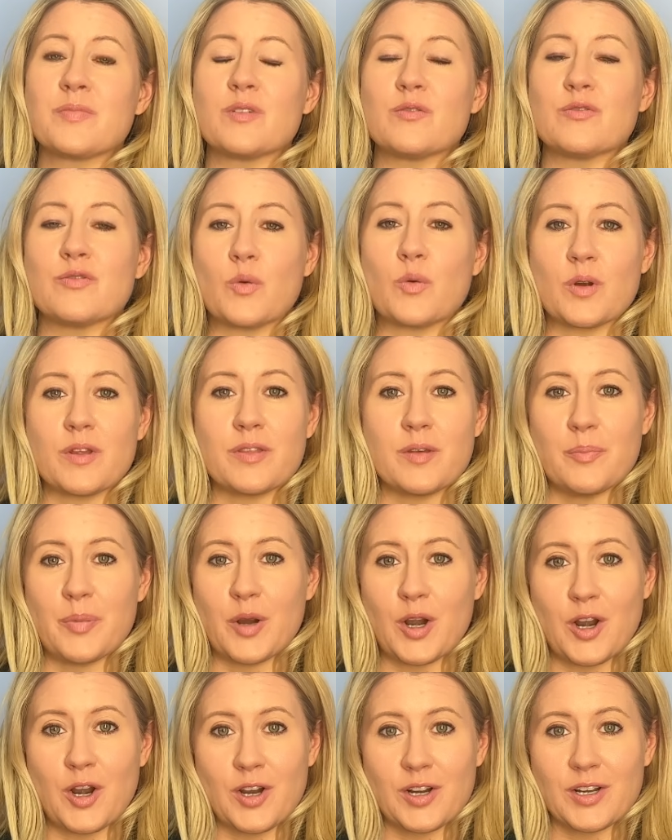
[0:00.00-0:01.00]
for the
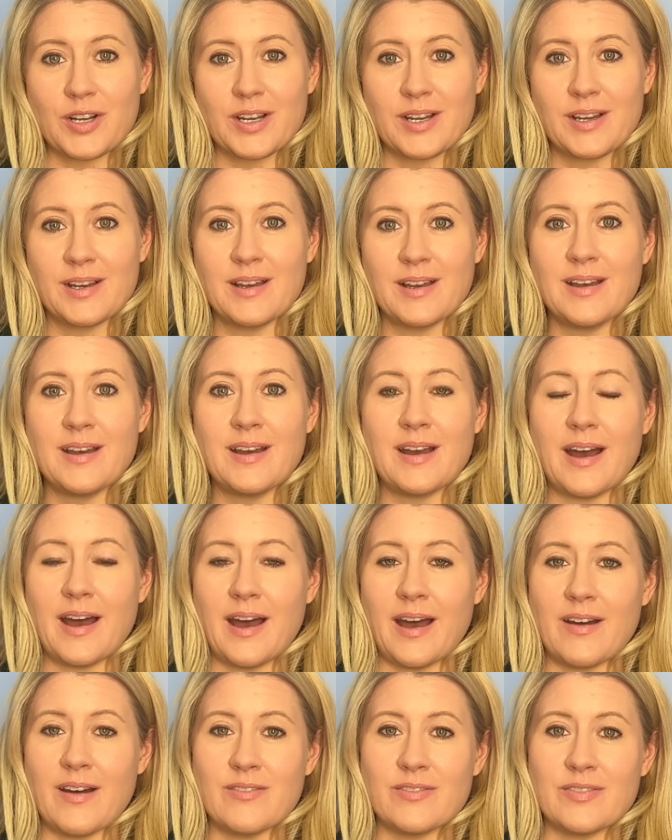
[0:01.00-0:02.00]
perk
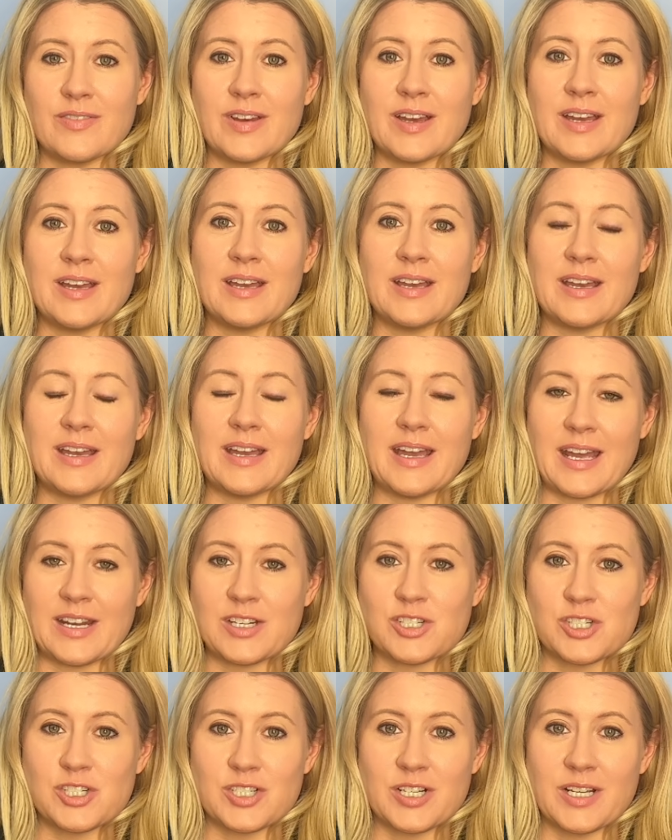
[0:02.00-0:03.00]
of
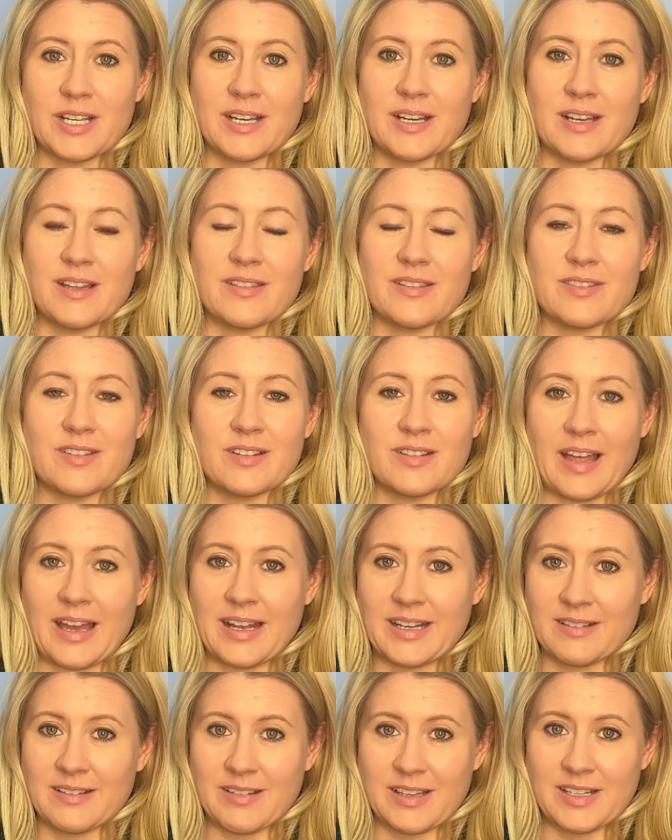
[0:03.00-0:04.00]
entering the
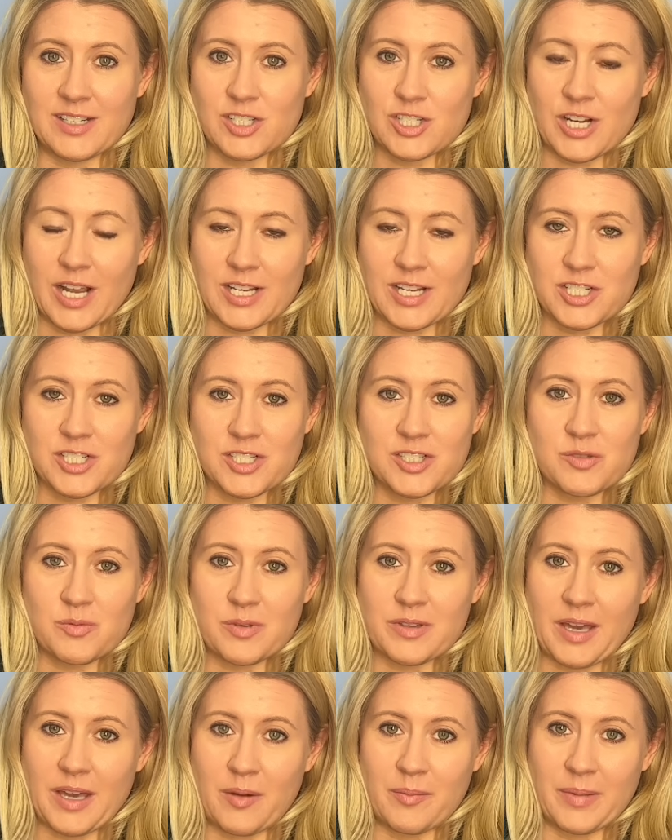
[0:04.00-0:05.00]
Lightning Lane attractions
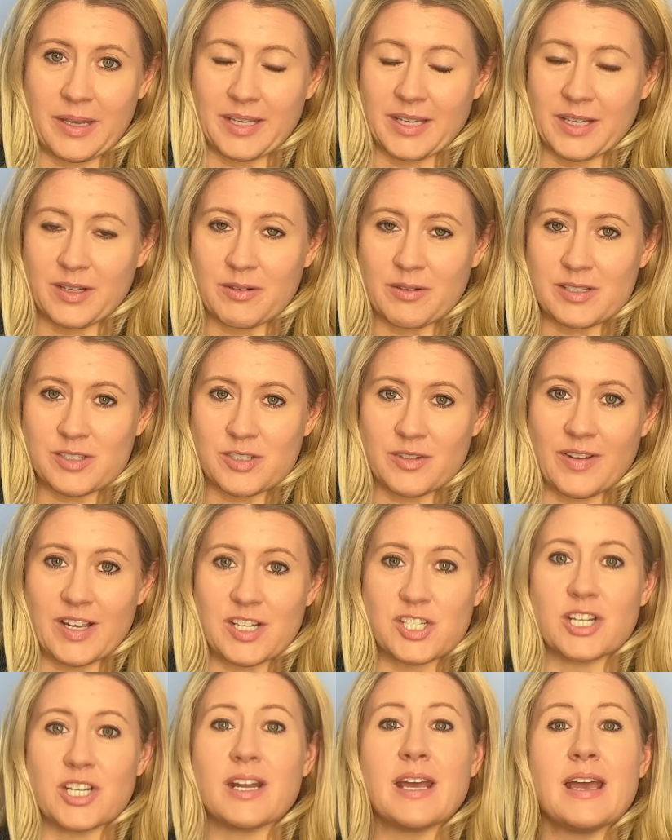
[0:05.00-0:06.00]
without making a
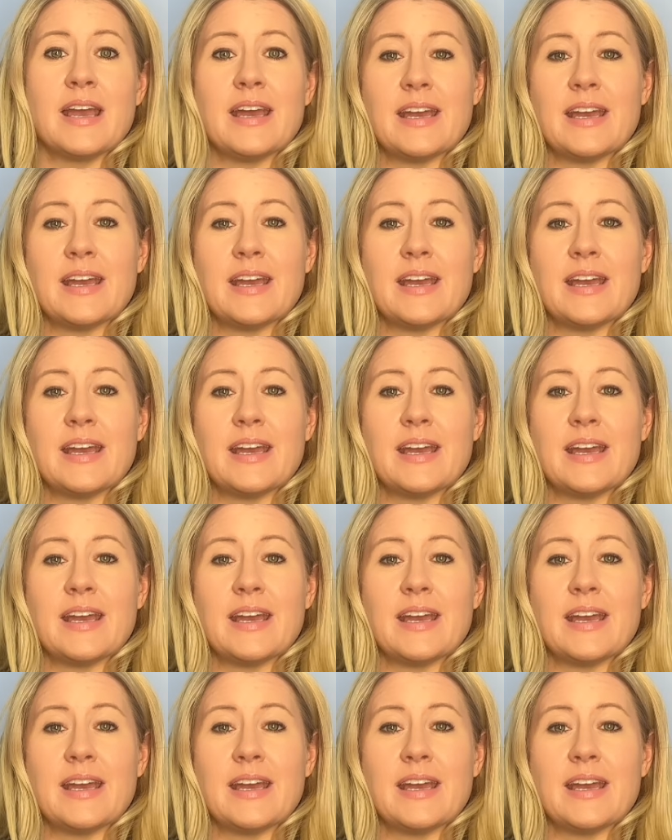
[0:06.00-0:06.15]
reservation.